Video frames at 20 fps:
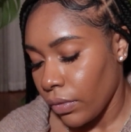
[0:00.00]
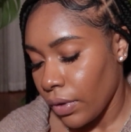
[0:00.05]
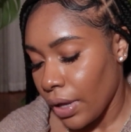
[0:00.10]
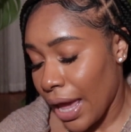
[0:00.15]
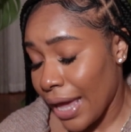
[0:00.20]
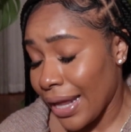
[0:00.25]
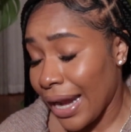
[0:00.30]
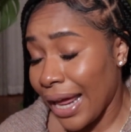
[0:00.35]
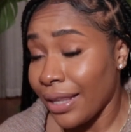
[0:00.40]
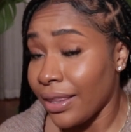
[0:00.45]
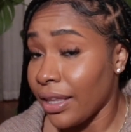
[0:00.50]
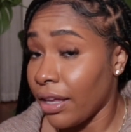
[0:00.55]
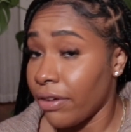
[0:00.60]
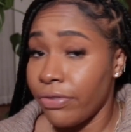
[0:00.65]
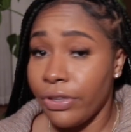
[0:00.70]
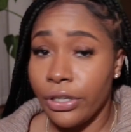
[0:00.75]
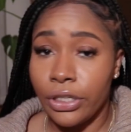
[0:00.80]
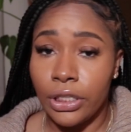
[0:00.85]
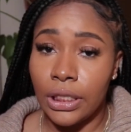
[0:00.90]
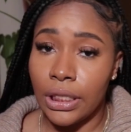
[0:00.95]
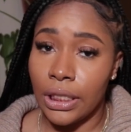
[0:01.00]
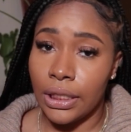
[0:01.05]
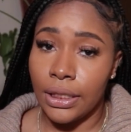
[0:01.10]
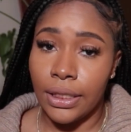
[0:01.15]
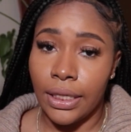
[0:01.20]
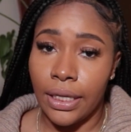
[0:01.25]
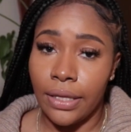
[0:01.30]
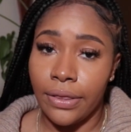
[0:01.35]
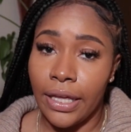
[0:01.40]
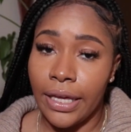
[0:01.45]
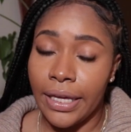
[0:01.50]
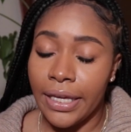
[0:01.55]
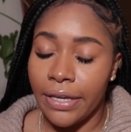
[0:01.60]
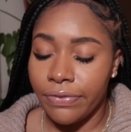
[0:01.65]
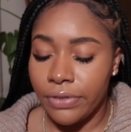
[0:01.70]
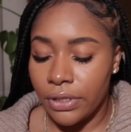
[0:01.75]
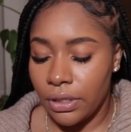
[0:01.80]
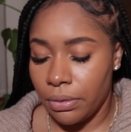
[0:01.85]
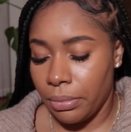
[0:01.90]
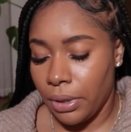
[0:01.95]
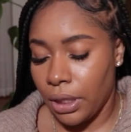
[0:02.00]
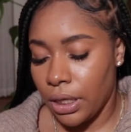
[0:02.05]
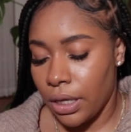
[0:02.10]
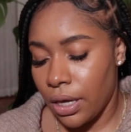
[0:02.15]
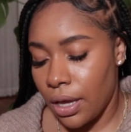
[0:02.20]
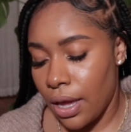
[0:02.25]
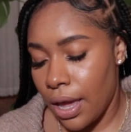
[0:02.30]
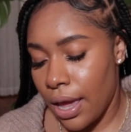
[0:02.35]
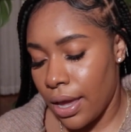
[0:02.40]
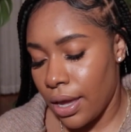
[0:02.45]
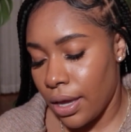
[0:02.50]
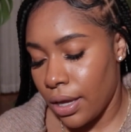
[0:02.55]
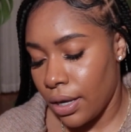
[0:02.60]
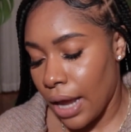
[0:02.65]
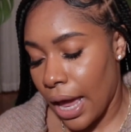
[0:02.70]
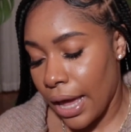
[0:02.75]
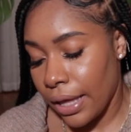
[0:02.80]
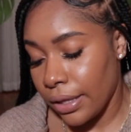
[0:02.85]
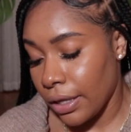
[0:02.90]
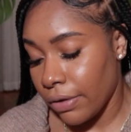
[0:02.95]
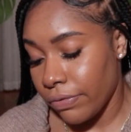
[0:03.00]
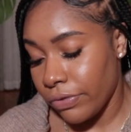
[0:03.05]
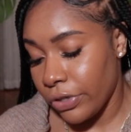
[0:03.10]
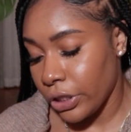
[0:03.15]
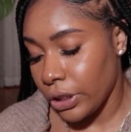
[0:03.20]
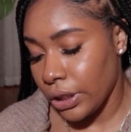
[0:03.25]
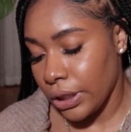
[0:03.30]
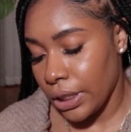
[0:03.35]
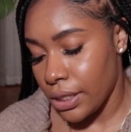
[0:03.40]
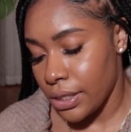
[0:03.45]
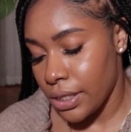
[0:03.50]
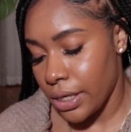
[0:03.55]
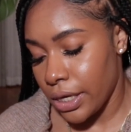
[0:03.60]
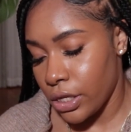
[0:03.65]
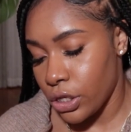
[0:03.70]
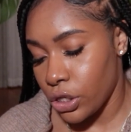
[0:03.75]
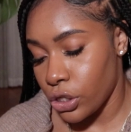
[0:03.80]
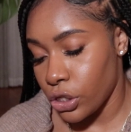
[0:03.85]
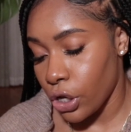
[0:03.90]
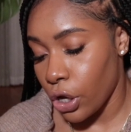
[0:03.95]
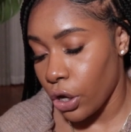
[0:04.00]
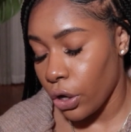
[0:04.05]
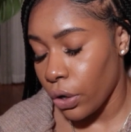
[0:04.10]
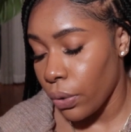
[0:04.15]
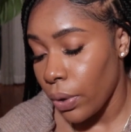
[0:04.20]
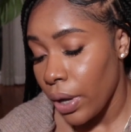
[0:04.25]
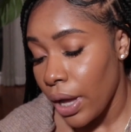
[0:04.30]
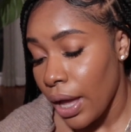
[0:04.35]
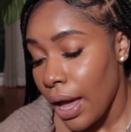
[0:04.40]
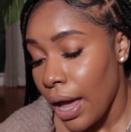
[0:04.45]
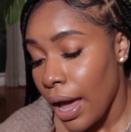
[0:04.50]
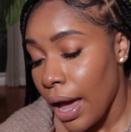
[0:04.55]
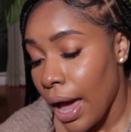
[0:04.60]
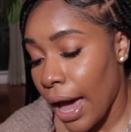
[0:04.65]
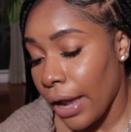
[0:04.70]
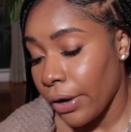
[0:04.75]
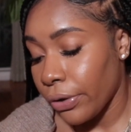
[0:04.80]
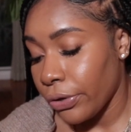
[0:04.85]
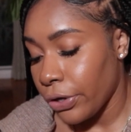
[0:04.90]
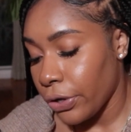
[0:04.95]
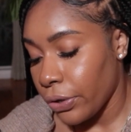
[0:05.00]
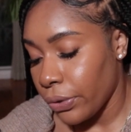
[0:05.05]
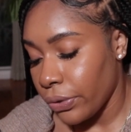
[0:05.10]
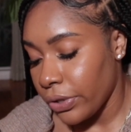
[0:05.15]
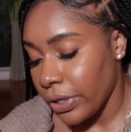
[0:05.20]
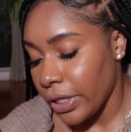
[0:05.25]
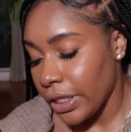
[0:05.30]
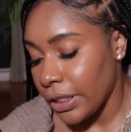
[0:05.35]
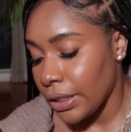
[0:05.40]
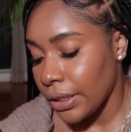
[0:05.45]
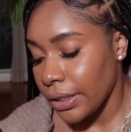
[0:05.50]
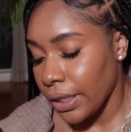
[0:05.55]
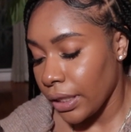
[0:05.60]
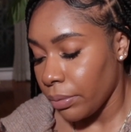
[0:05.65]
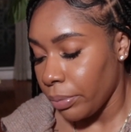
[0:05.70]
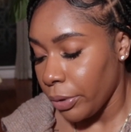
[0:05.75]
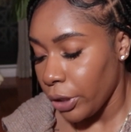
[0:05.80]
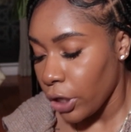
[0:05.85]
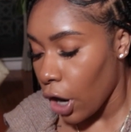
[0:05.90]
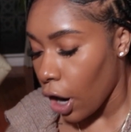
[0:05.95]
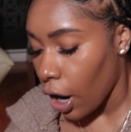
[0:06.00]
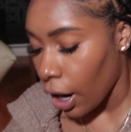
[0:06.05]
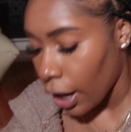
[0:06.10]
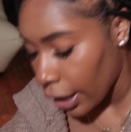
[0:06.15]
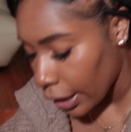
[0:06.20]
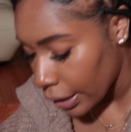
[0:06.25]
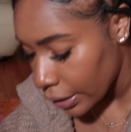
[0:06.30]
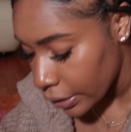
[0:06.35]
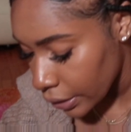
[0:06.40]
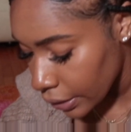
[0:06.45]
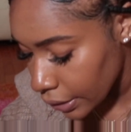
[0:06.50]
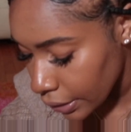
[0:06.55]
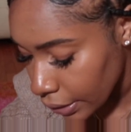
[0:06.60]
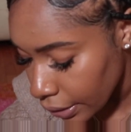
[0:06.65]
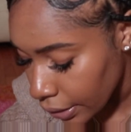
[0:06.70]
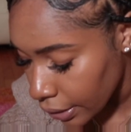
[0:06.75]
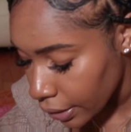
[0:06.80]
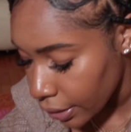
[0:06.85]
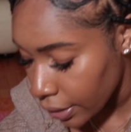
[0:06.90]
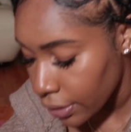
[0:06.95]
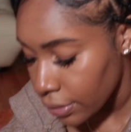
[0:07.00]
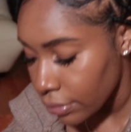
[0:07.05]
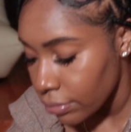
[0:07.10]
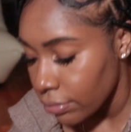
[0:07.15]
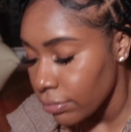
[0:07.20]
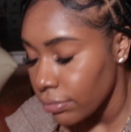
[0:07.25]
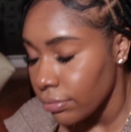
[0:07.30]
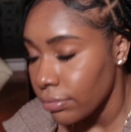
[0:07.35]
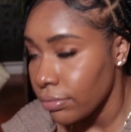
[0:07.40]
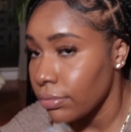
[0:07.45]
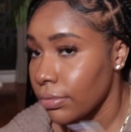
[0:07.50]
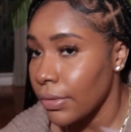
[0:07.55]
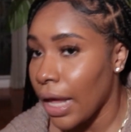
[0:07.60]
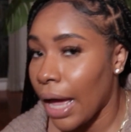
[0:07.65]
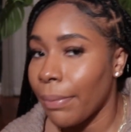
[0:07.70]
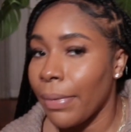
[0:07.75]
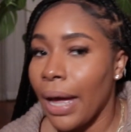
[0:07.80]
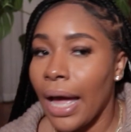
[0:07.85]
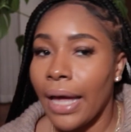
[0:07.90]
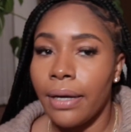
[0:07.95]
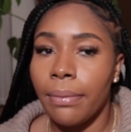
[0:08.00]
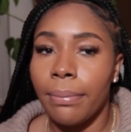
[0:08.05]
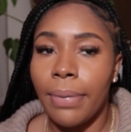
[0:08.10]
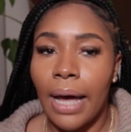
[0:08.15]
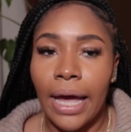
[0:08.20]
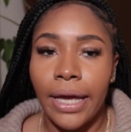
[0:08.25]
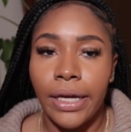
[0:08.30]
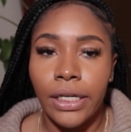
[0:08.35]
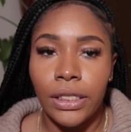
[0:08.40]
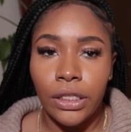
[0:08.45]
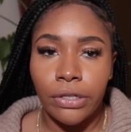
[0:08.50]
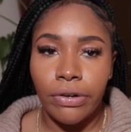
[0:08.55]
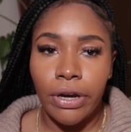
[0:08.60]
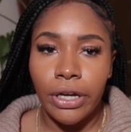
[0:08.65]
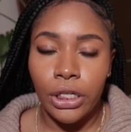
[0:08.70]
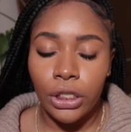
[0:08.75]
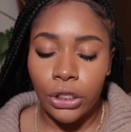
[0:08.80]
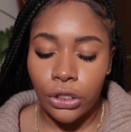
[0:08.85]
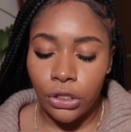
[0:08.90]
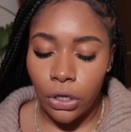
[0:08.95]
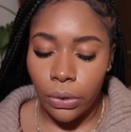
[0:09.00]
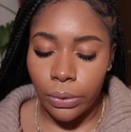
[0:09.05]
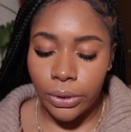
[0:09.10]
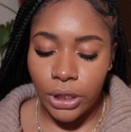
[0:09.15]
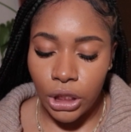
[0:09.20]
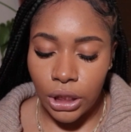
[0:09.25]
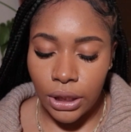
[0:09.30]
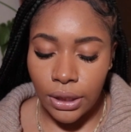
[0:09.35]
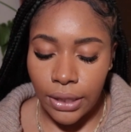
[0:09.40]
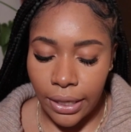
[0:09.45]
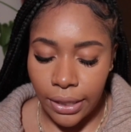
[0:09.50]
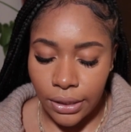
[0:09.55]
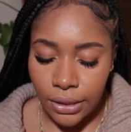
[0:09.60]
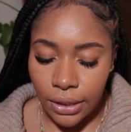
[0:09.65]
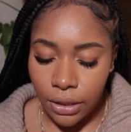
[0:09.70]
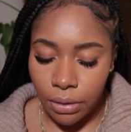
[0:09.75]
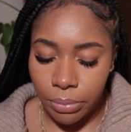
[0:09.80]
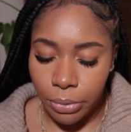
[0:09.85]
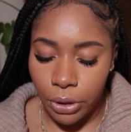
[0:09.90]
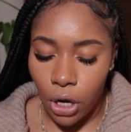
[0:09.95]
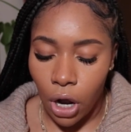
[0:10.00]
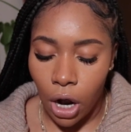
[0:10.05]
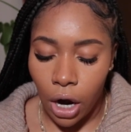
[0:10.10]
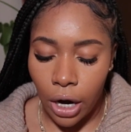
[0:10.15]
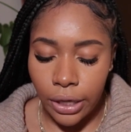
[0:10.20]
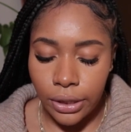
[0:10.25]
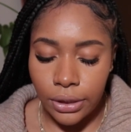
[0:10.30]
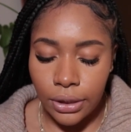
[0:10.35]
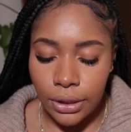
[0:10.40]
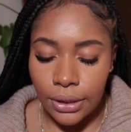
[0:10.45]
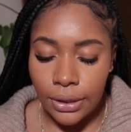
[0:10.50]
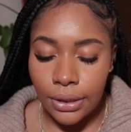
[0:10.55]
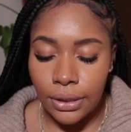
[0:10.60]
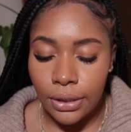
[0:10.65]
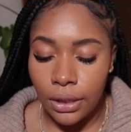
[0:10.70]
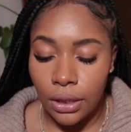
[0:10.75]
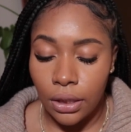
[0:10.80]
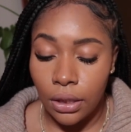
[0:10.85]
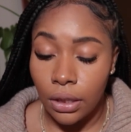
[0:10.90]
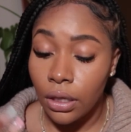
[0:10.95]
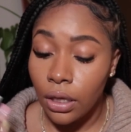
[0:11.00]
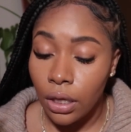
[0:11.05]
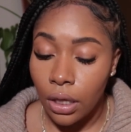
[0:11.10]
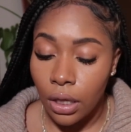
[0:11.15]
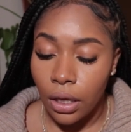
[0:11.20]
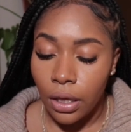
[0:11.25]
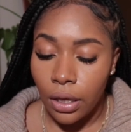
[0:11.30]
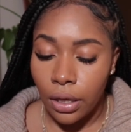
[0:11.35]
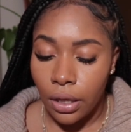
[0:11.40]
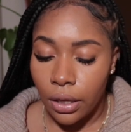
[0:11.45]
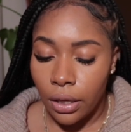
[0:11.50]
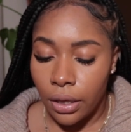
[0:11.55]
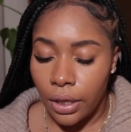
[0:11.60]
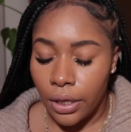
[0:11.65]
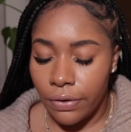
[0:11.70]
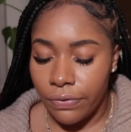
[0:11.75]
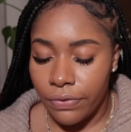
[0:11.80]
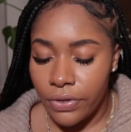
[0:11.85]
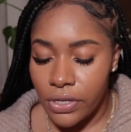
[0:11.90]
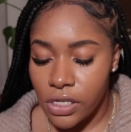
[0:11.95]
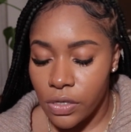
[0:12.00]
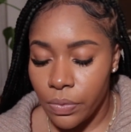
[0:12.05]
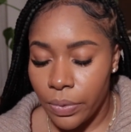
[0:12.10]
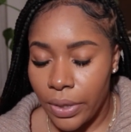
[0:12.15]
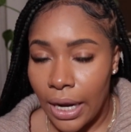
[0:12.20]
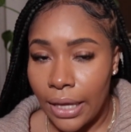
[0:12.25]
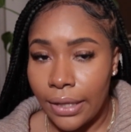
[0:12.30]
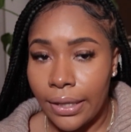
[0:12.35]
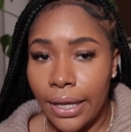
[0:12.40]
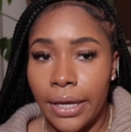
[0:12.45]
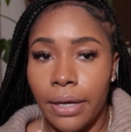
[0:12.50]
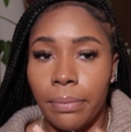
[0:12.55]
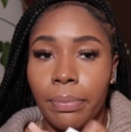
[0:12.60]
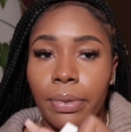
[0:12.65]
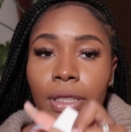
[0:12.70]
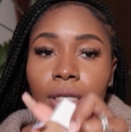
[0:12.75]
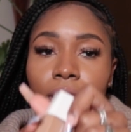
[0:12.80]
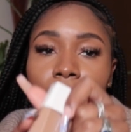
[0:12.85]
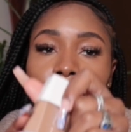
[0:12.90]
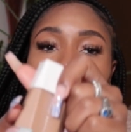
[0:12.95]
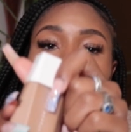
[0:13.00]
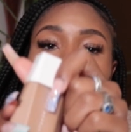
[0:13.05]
And I love their skin tint. They gifted me it, and I love their skin tint. So I don't know, it's gonna be hard I'm kind of biased already, so it's just like, it's gonna be hard to see if this is what I like. But this is